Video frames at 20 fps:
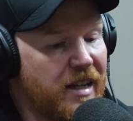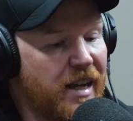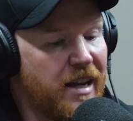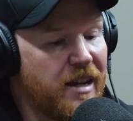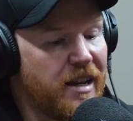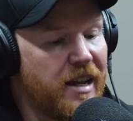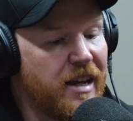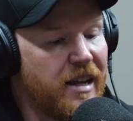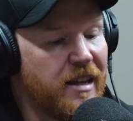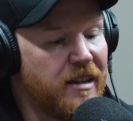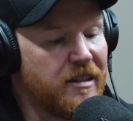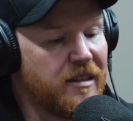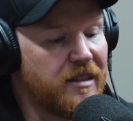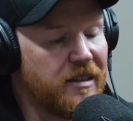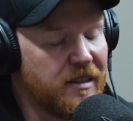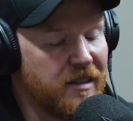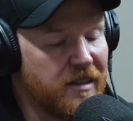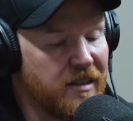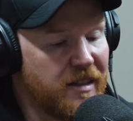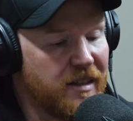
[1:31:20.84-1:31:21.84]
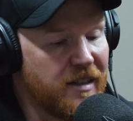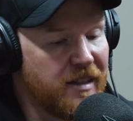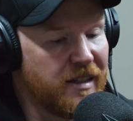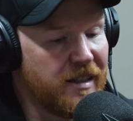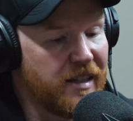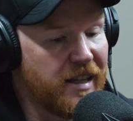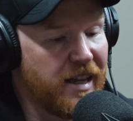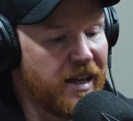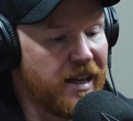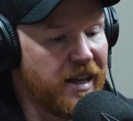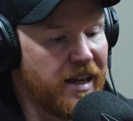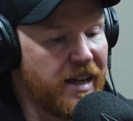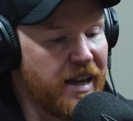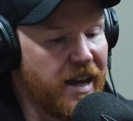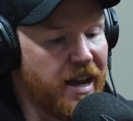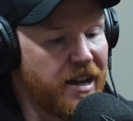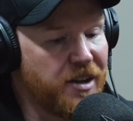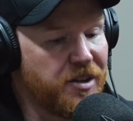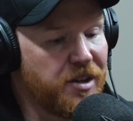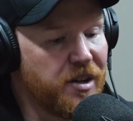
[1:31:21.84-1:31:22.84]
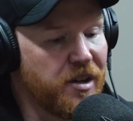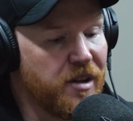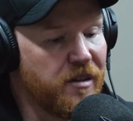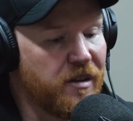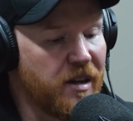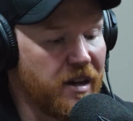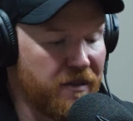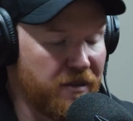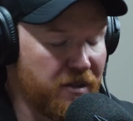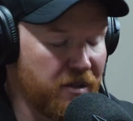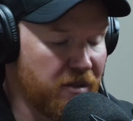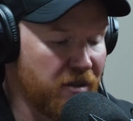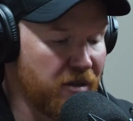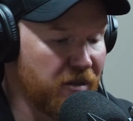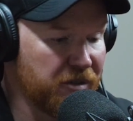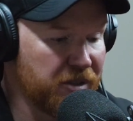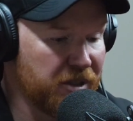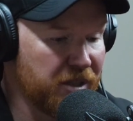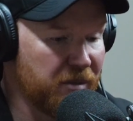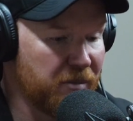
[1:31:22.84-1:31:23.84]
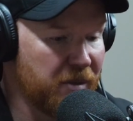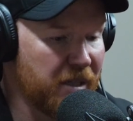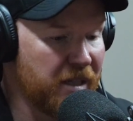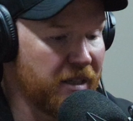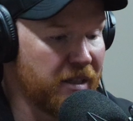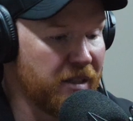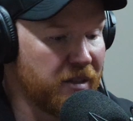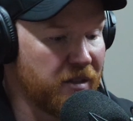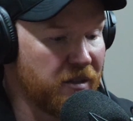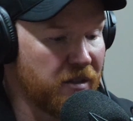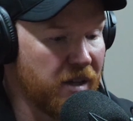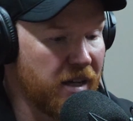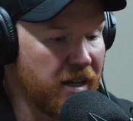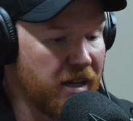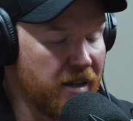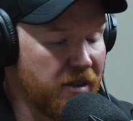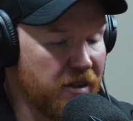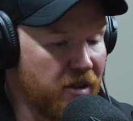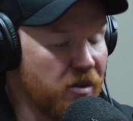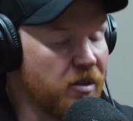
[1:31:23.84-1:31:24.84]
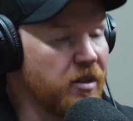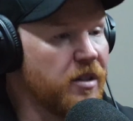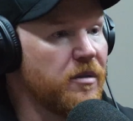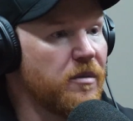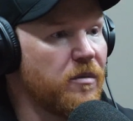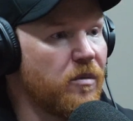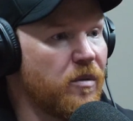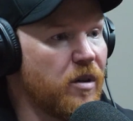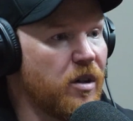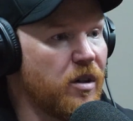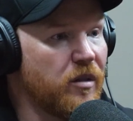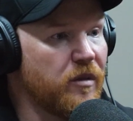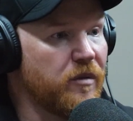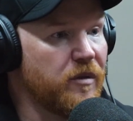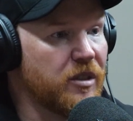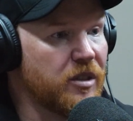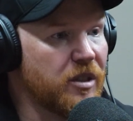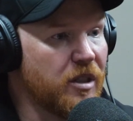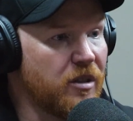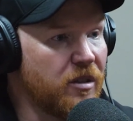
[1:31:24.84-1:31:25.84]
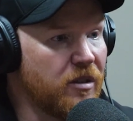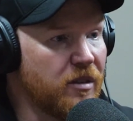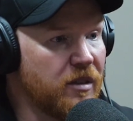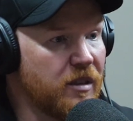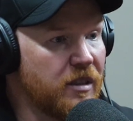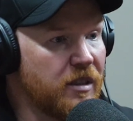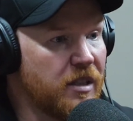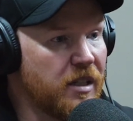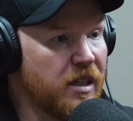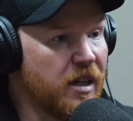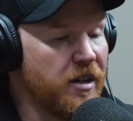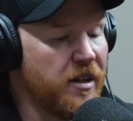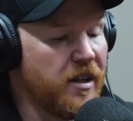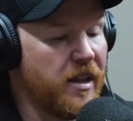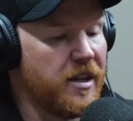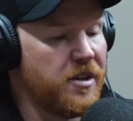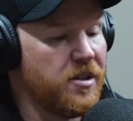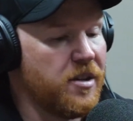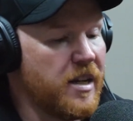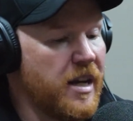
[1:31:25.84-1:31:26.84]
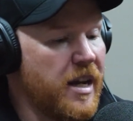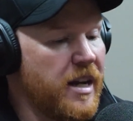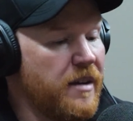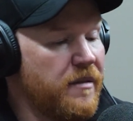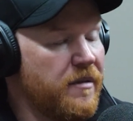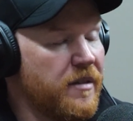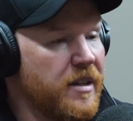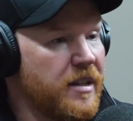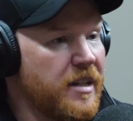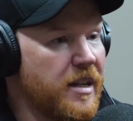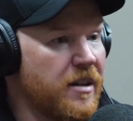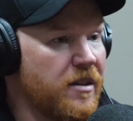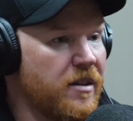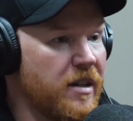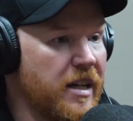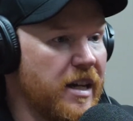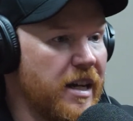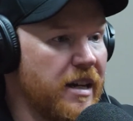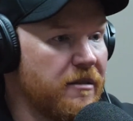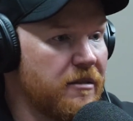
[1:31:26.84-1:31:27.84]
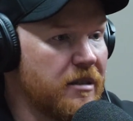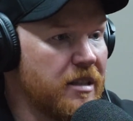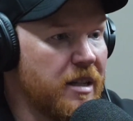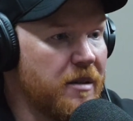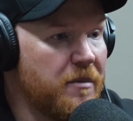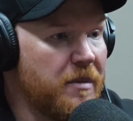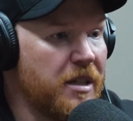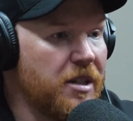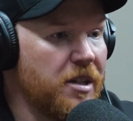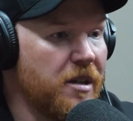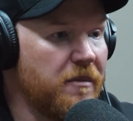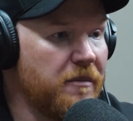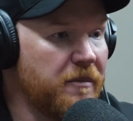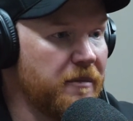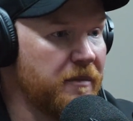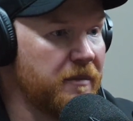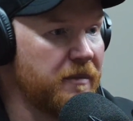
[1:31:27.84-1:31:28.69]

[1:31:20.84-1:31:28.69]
How'd you go after, obviously, being in the Honda world for so long, to go to that Ducati for the 1098? Was that a big jump?